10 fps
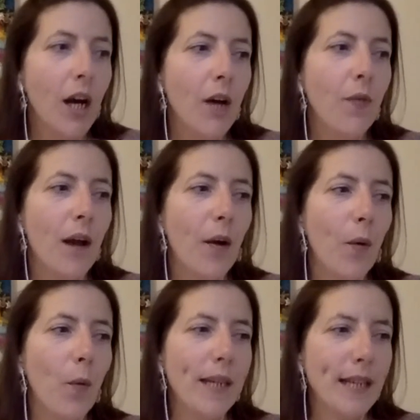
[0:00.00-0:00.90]
that
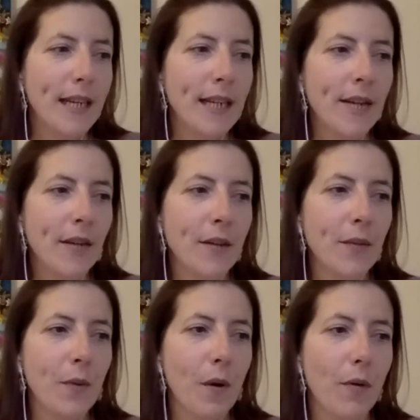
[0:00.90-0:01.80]
we need others
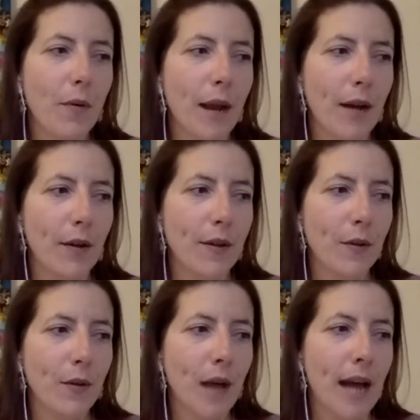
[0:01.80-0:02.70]
for our
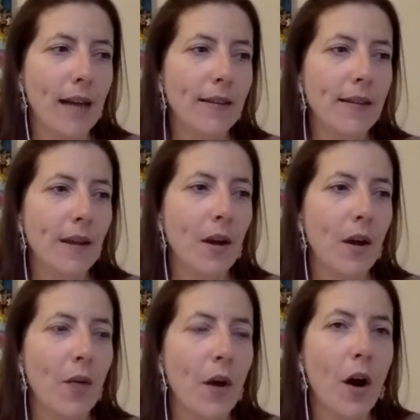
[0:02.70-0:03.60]
arousal, and
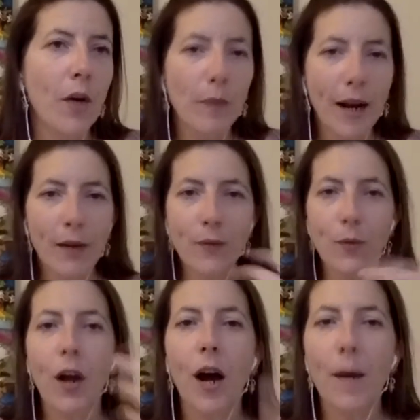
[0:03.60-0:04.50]
that our
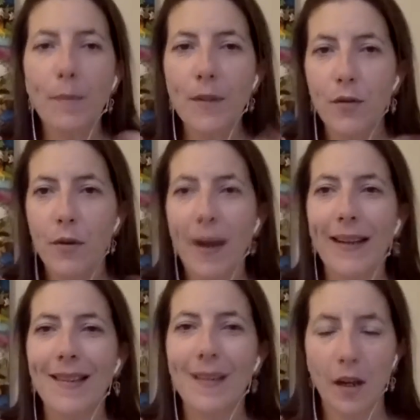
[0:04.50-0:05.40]
arousal comes through
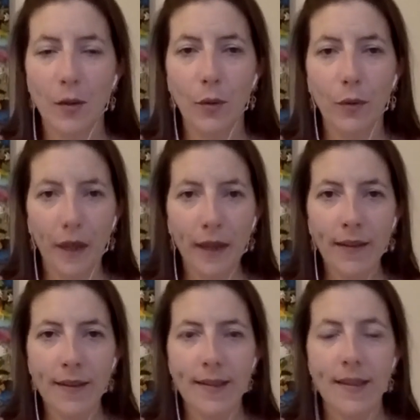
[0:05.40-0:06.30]
external
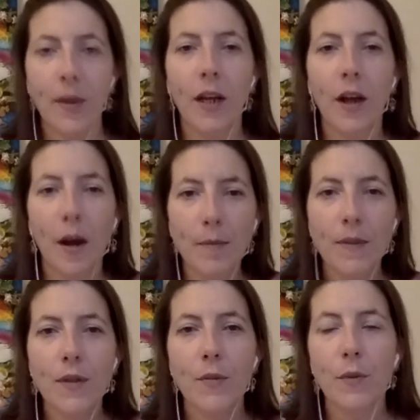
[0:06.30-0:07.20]
things. So it
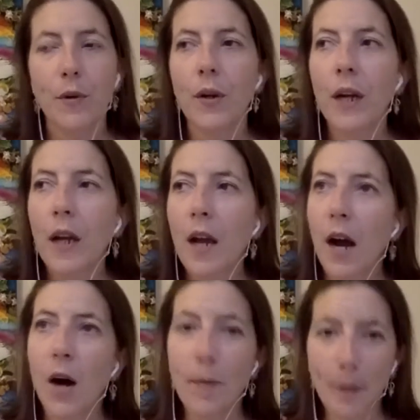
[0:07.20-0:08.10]
comes through
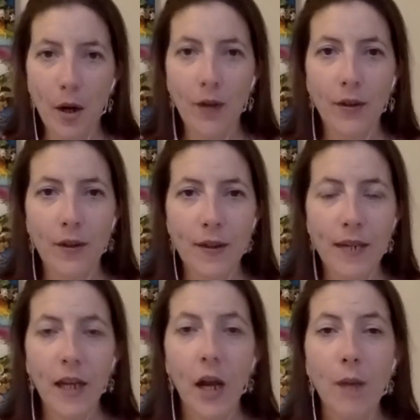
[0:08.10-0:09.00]
our partners,
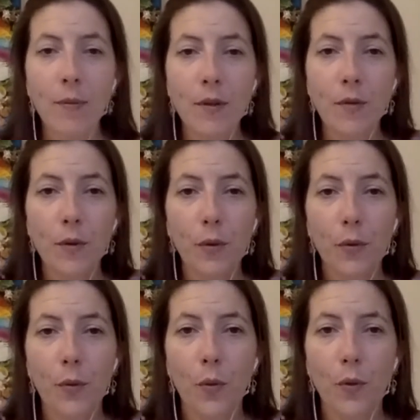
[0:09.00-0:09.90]
it comes through
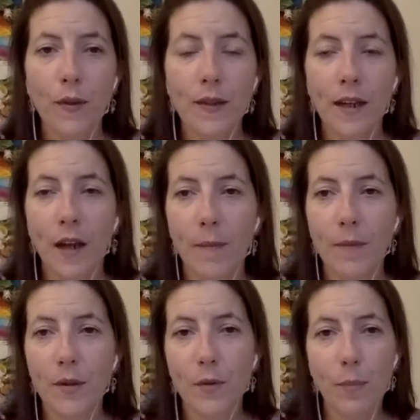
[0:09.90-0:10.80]
thoughts, it
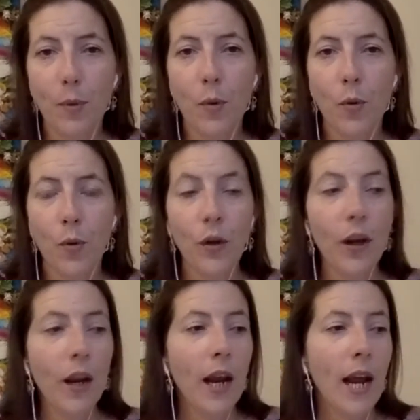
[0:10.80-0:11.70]
comes through porn.
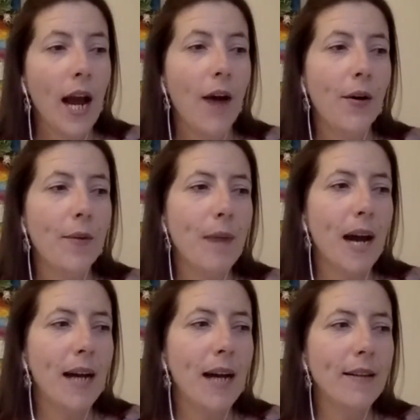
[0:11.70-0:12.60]

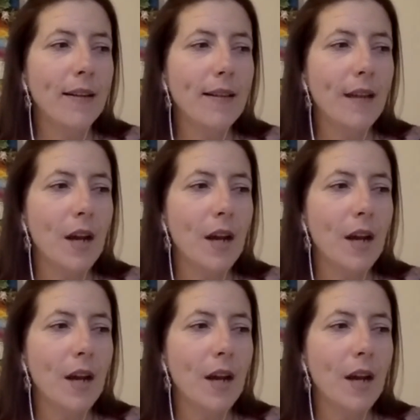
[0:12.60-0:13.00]
And